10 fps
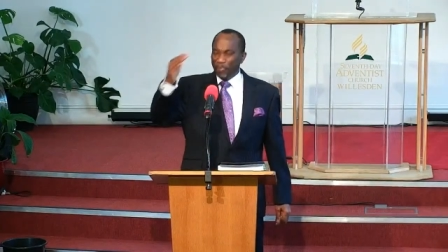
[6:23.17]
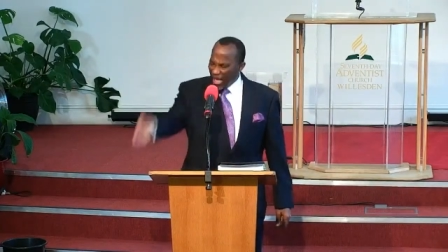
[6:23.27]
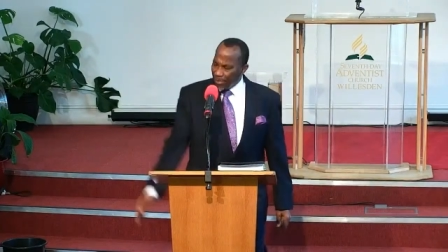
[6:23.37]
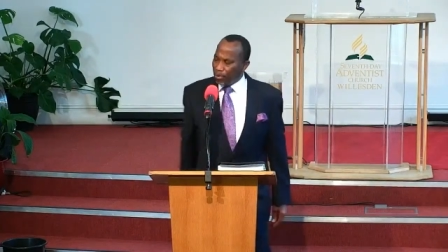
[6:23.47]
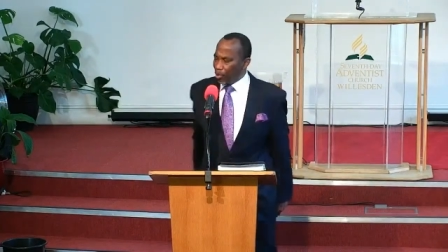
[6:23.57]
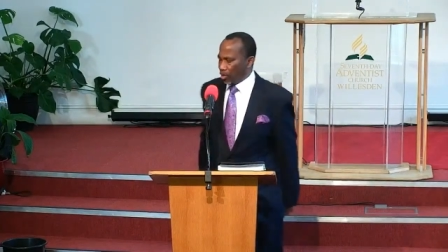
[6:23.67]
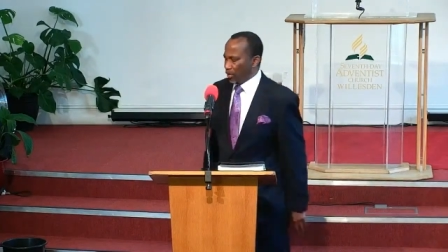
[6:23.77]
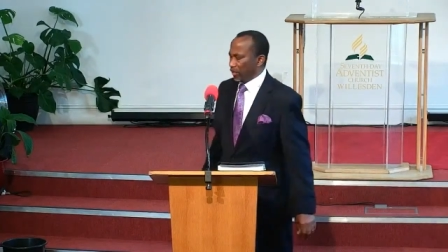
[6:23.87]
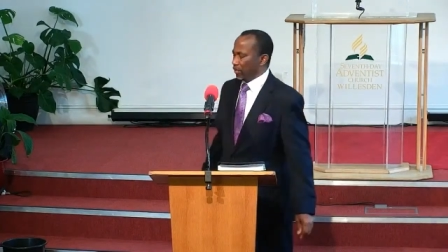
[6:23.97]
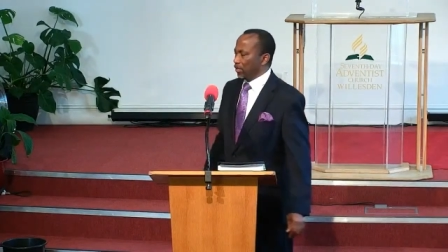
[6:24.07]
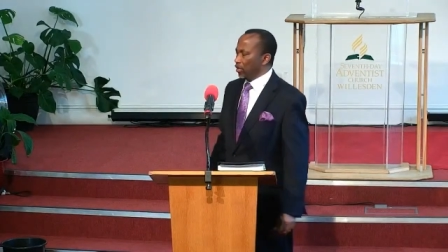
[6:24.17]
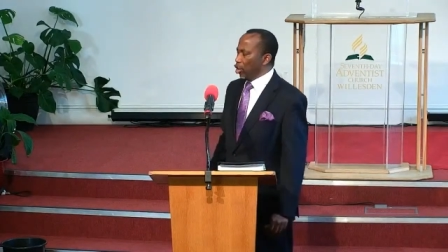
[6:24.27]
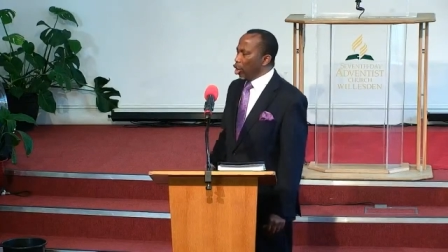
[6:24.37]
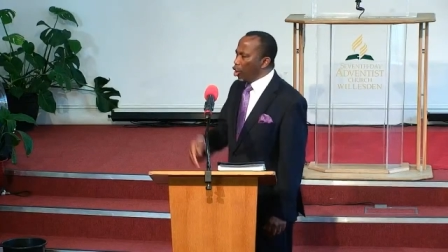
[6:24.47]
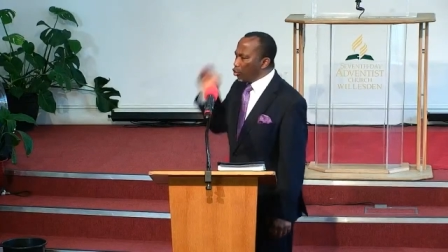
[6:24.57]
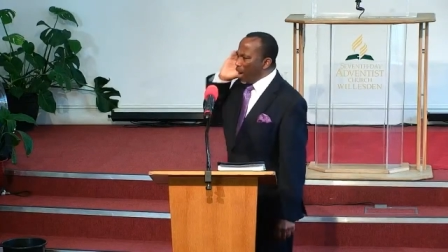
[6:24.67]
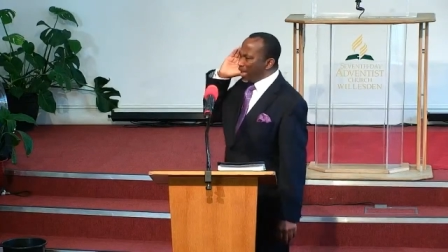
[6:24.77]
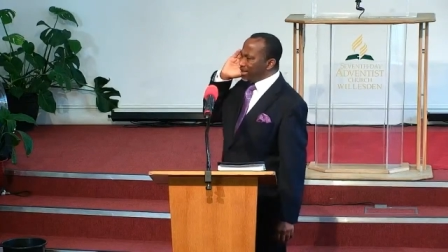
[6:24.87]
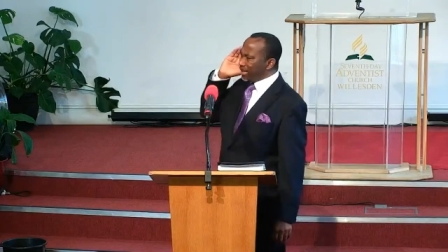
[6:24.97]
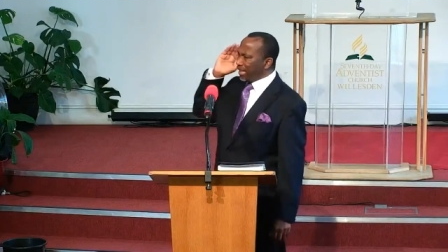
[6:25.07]
people or
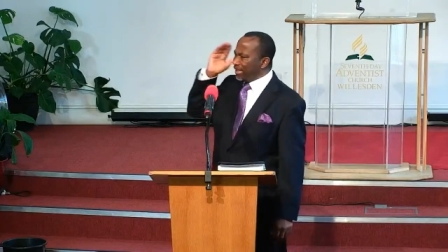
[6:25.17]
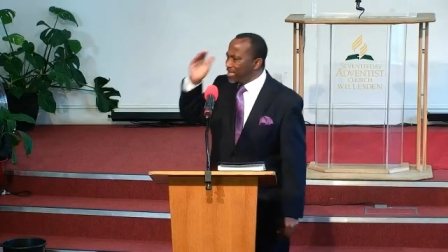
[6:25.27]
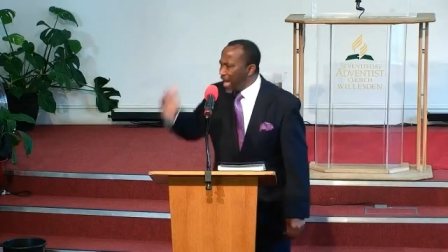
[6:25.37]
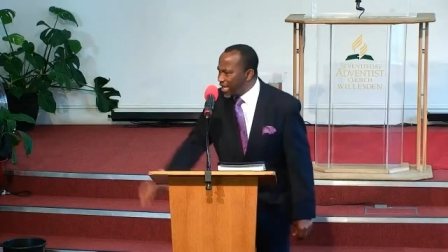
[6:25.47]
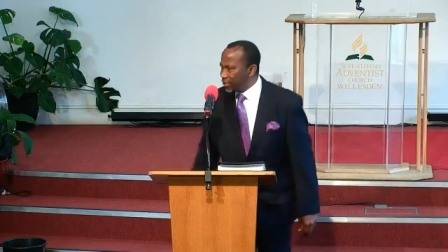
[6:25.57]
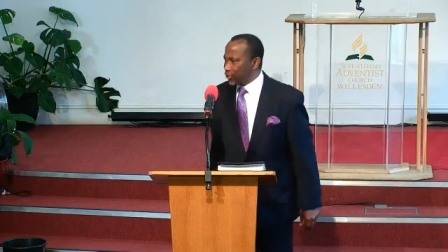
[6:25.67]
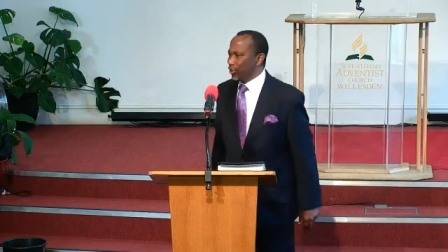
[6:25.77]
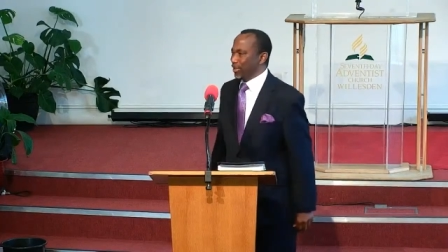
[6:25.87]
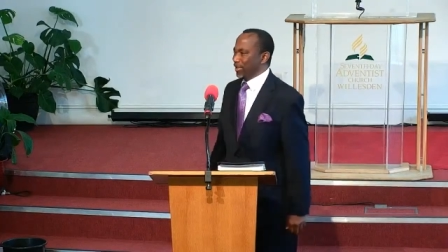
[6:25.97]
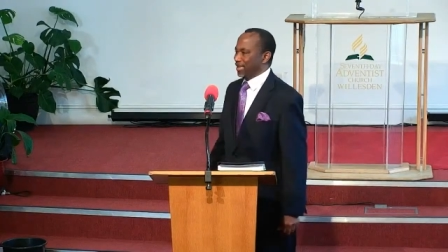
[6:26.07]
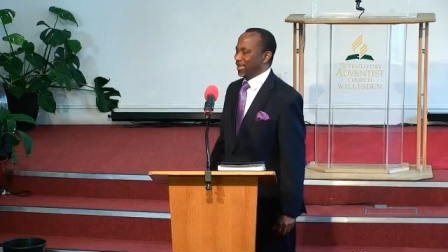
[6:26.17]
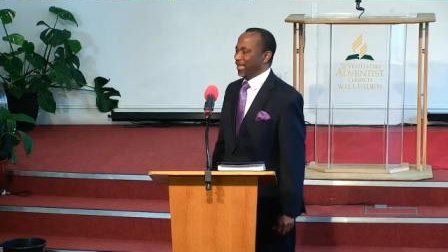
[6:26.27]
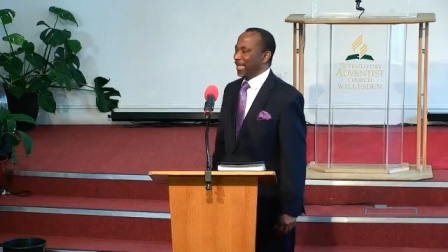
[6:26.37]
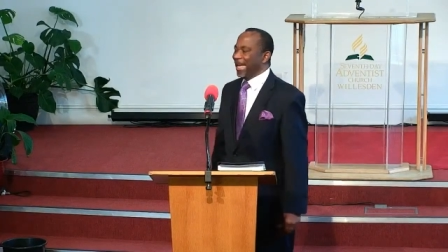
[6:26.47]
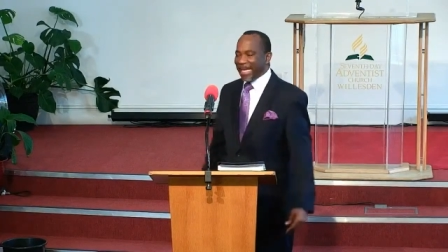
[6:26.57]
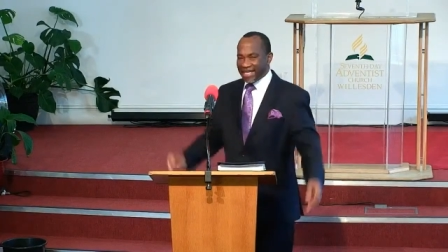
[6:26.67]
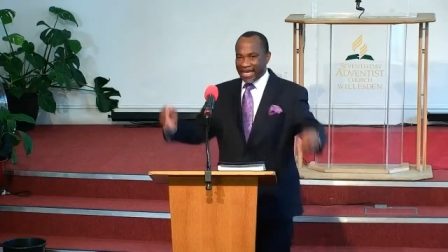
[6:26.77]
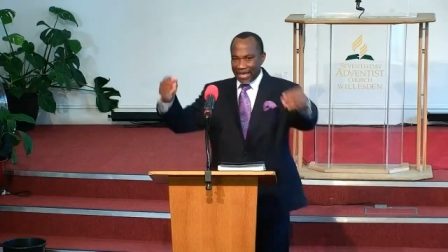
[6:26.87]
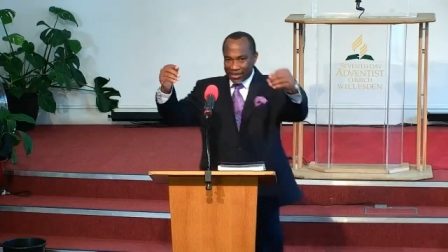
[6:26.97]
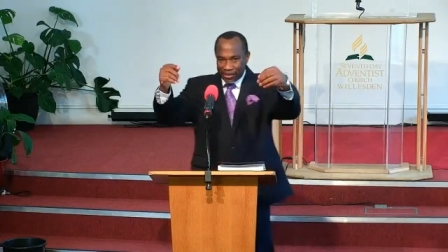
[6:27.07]
what nation
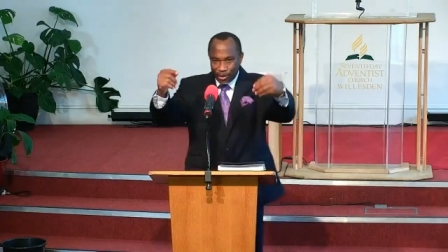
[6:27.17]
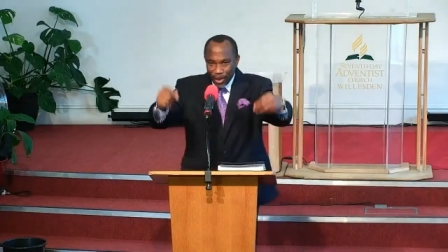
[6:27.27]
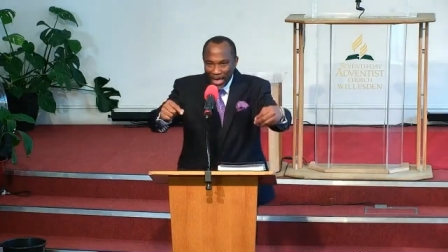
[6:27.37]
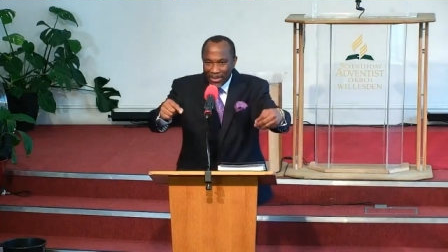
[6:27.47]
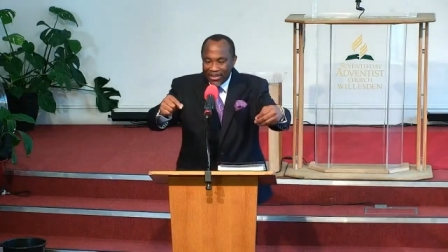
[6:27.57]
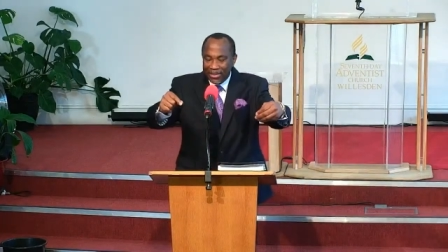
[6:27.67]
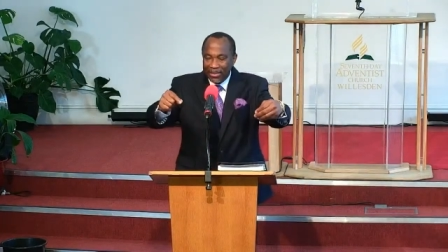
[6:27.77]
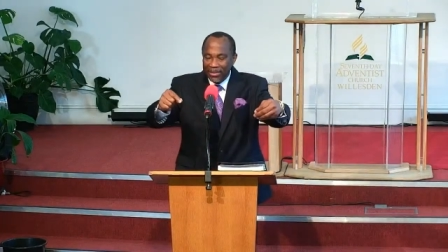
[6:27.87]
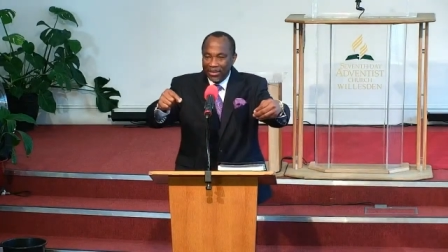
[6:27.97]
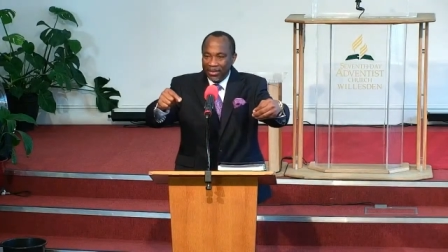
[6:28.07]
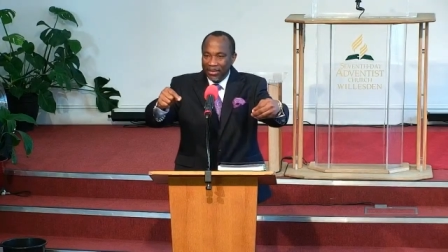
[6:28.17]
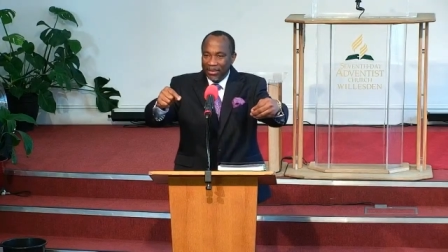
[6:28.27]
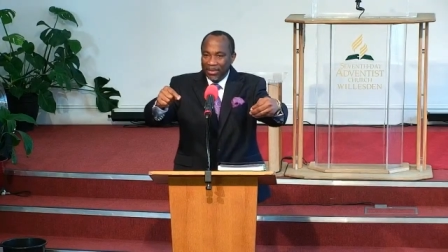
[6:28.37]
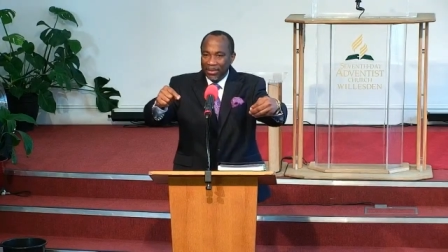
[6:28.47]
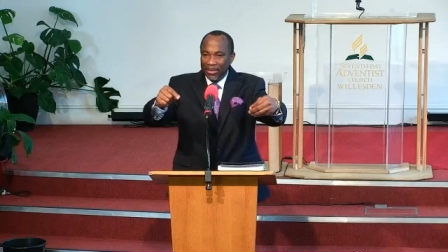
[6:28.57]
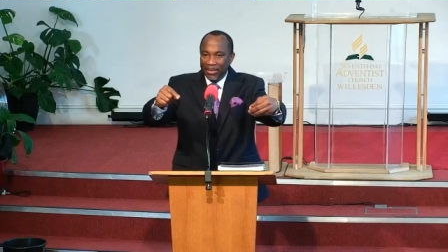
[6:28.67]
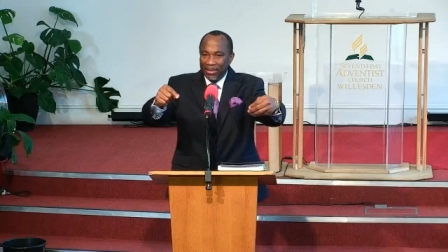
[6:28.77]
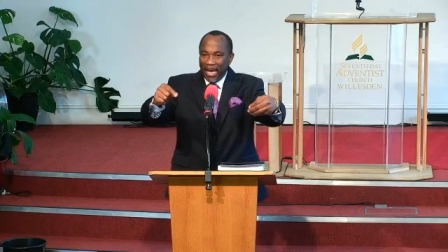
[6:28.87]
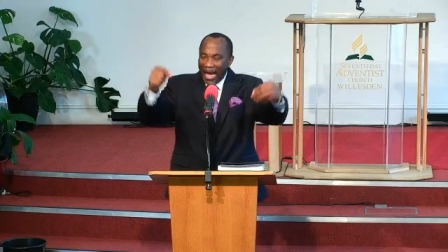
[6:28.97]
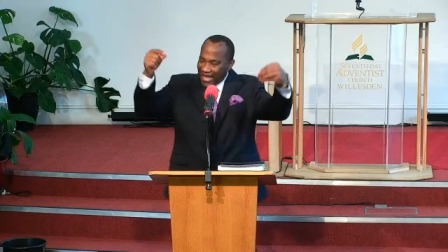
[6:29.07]
is as great
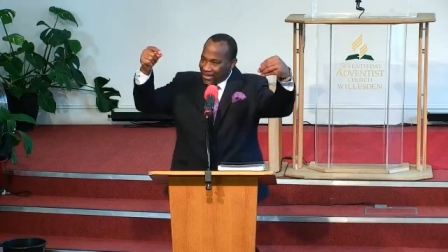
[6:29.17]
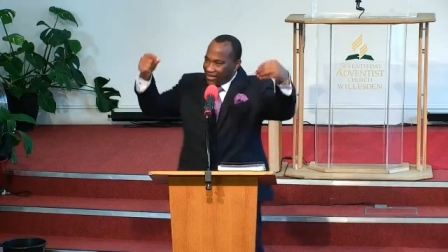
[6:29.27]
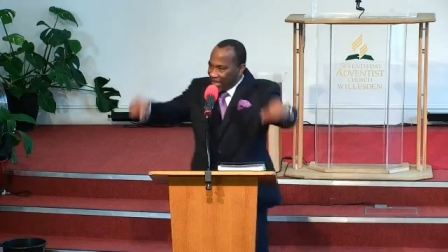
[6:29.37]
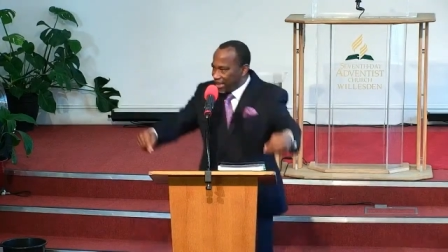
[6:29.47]
as